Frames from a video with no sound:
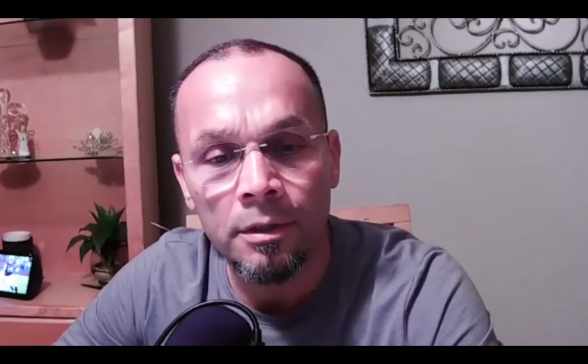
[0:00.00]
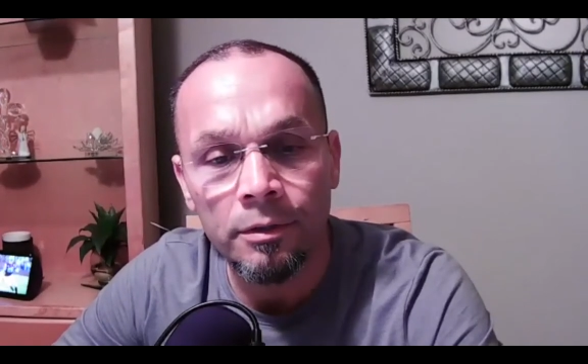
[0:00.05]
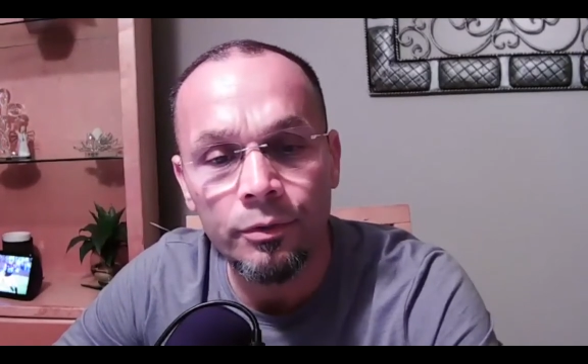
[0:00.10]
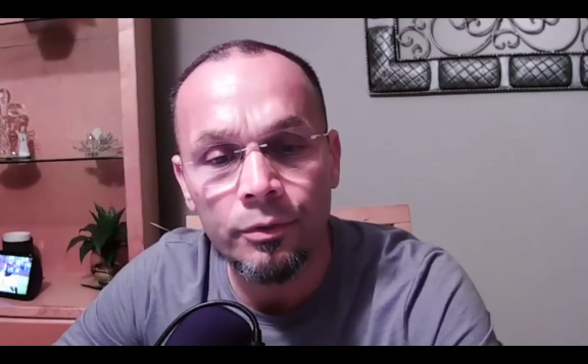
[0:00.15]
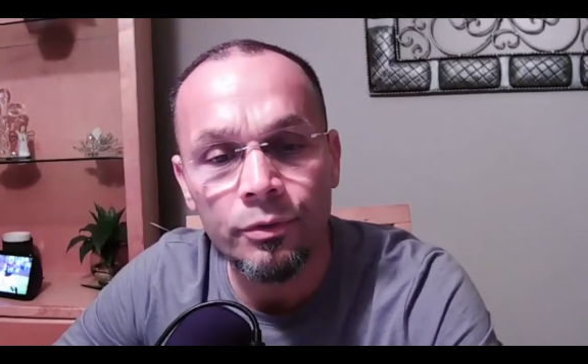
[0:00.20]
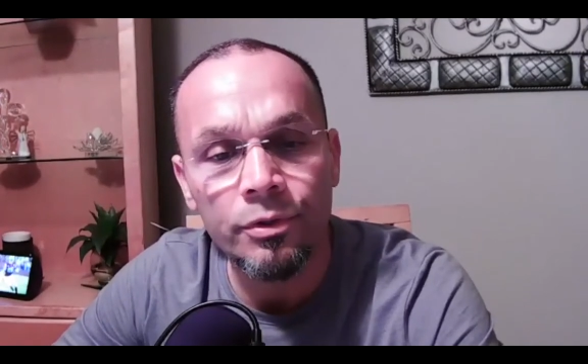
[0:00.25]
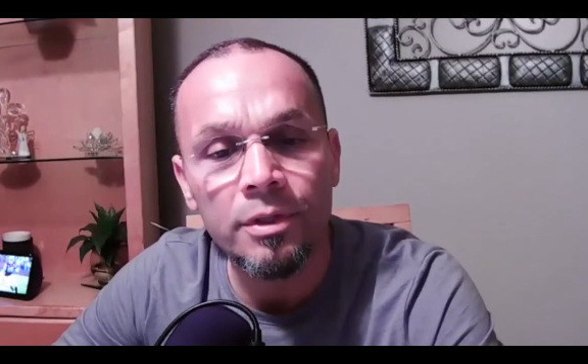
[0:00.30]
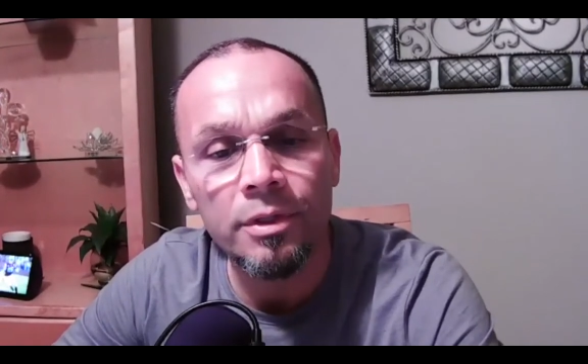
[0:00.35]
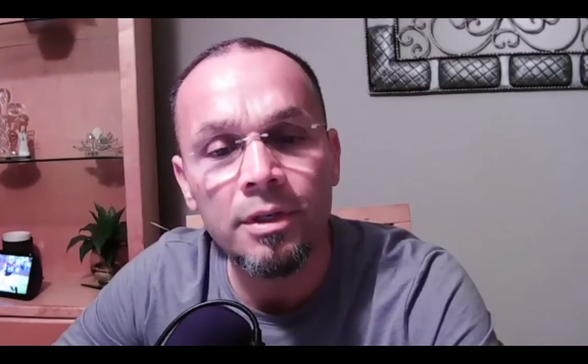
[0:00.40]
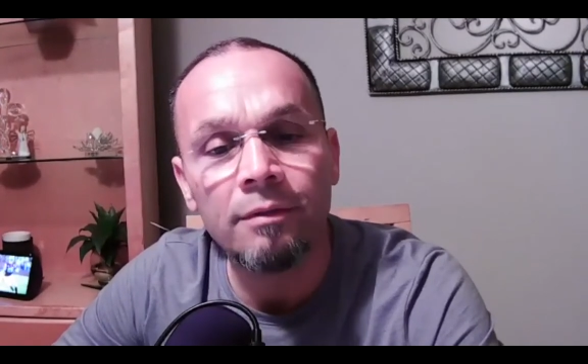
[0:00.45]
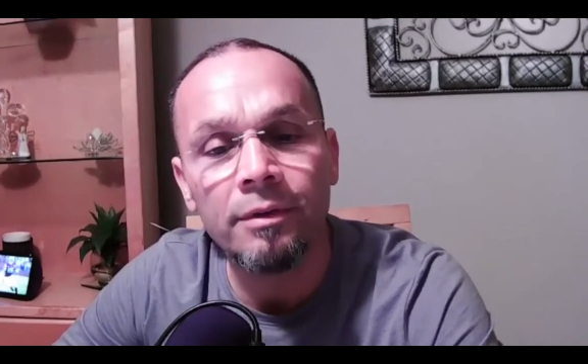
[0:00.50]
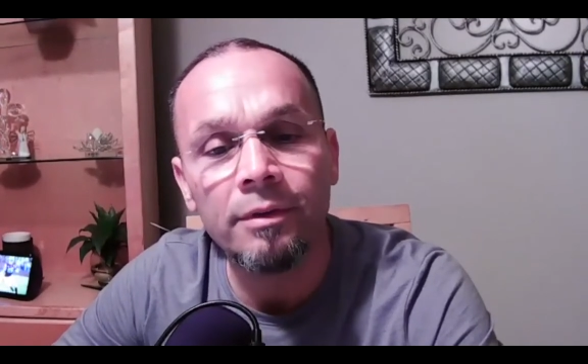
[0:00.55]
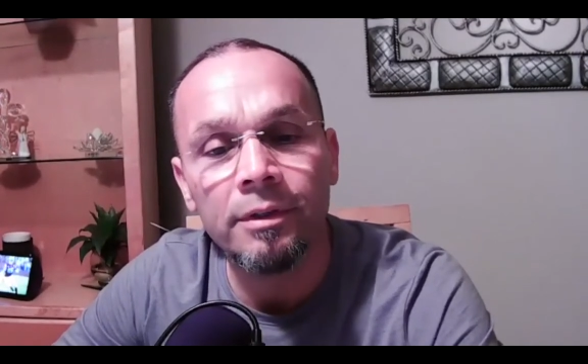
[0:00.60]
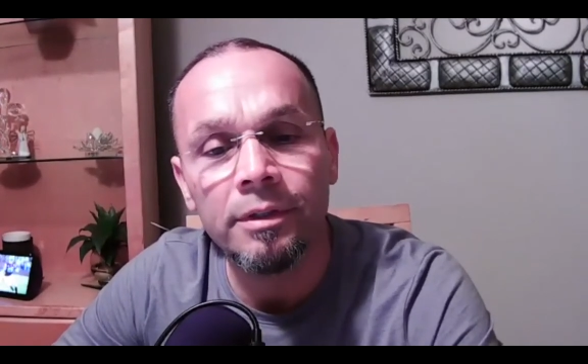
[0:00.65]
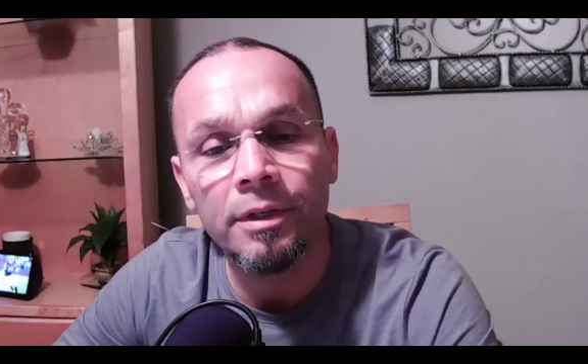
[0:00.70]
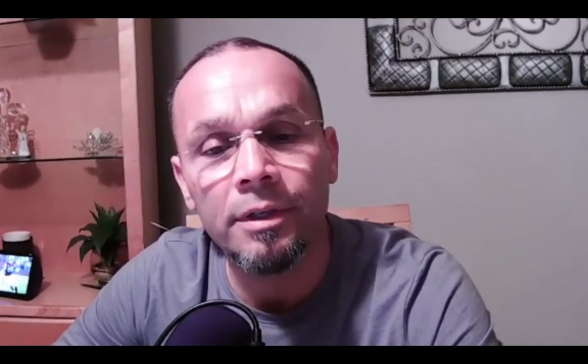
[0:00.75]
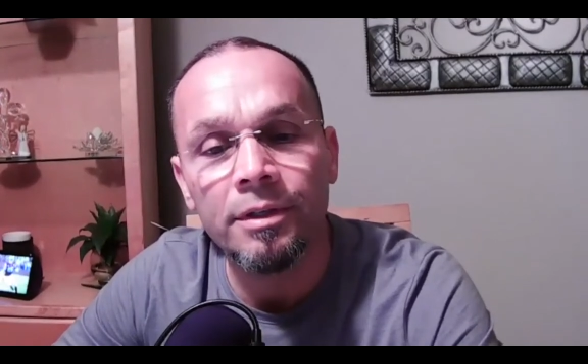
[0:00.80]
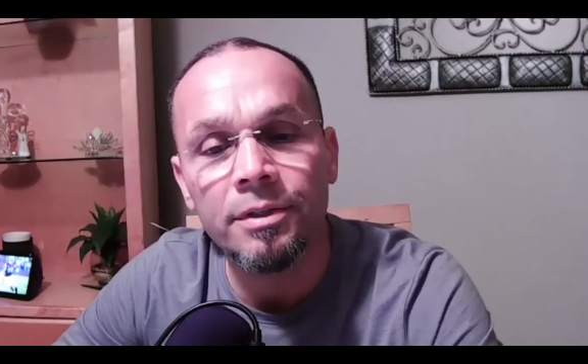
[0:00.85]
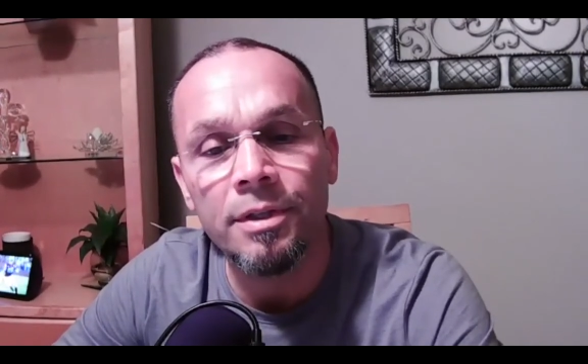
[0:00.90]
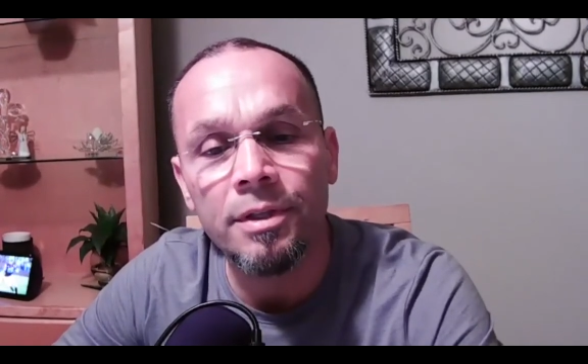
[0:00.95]
to see if it
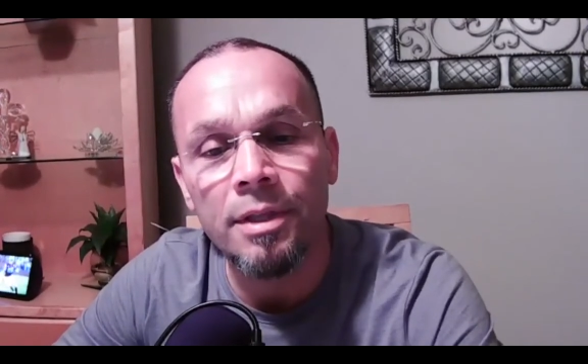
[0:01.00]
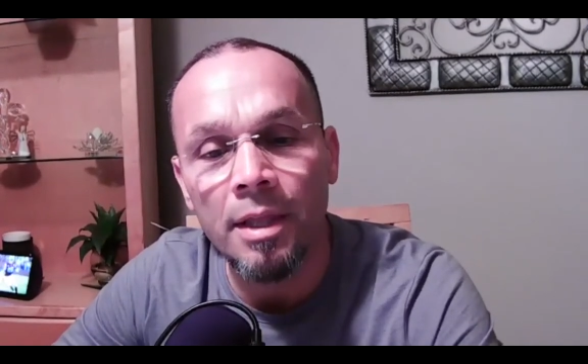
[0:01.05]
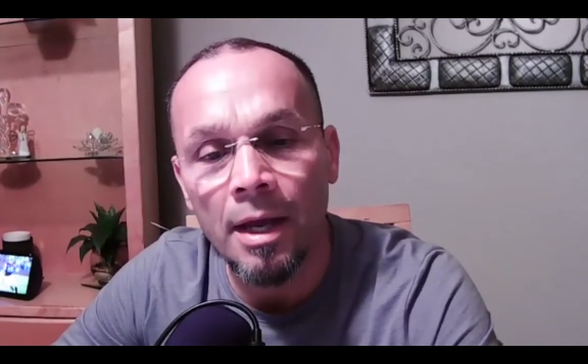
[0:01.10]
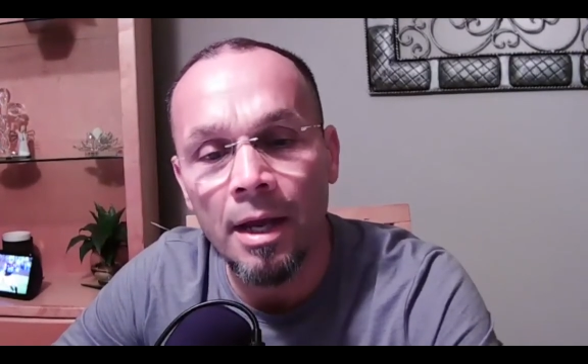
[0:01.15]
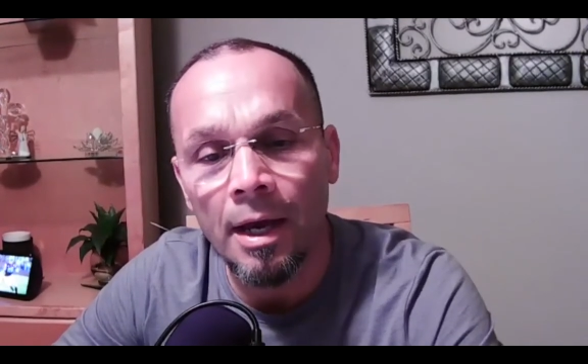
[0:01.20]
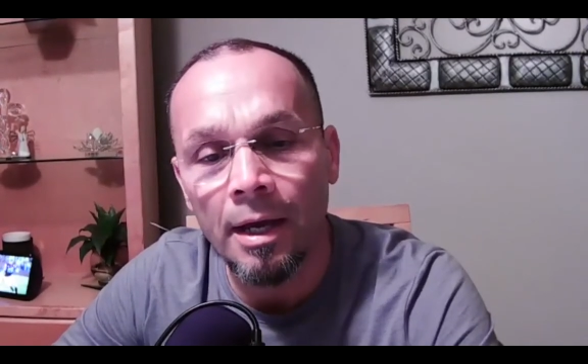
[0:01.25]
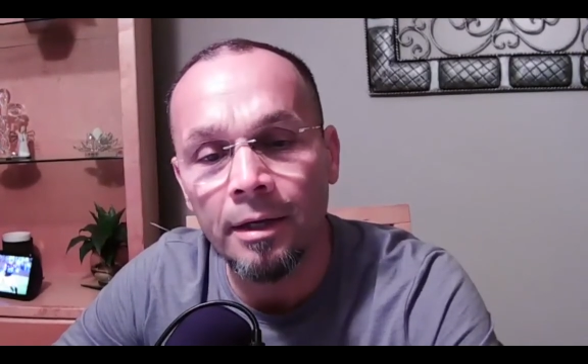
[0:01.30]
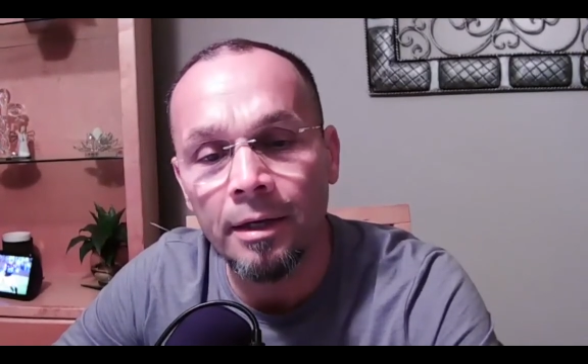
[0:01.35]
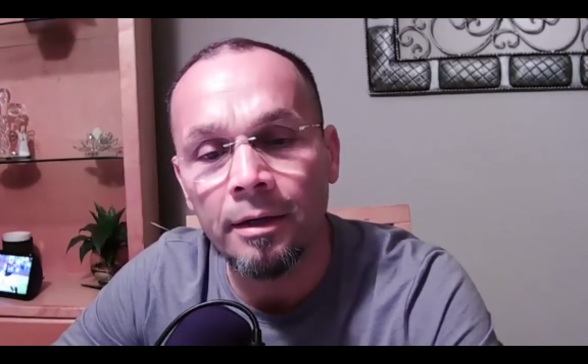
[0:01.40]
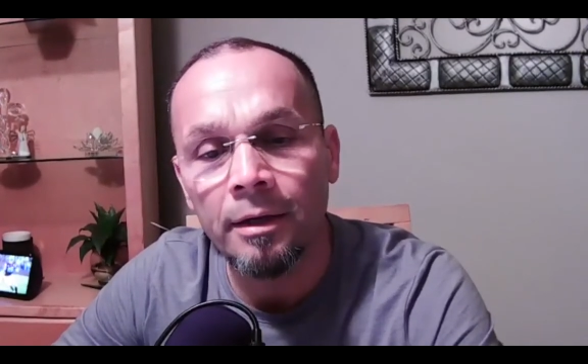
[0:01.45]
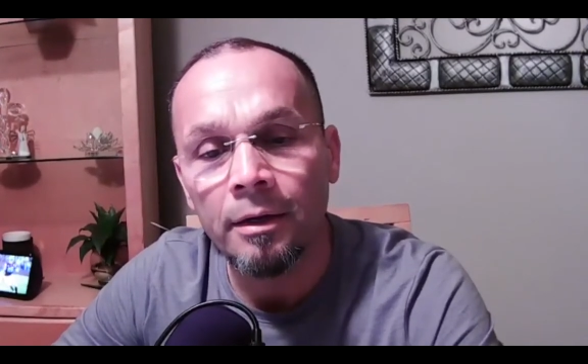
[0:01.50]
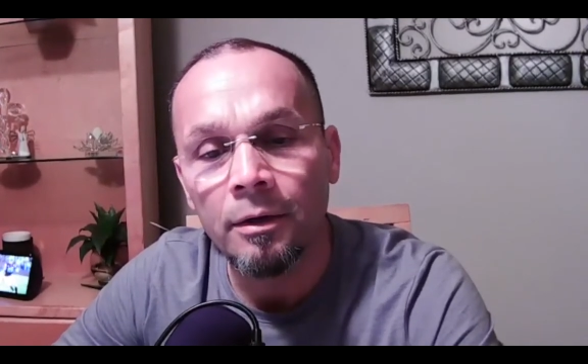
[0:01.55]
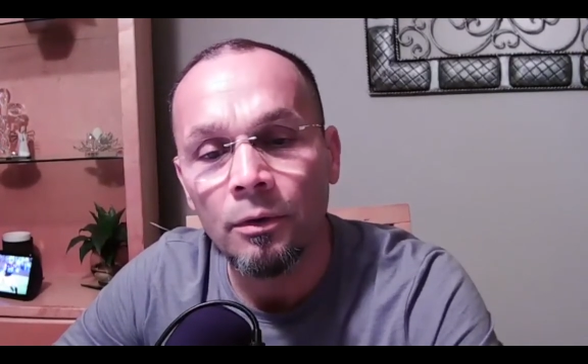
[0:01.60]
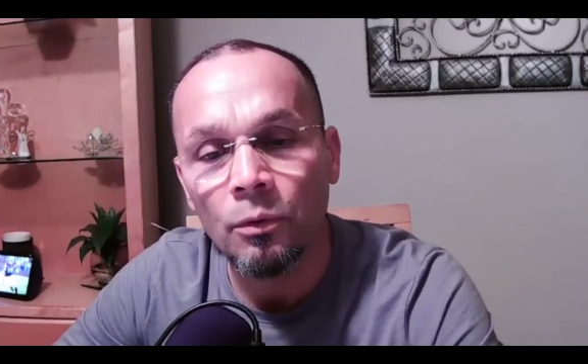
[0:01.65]
does not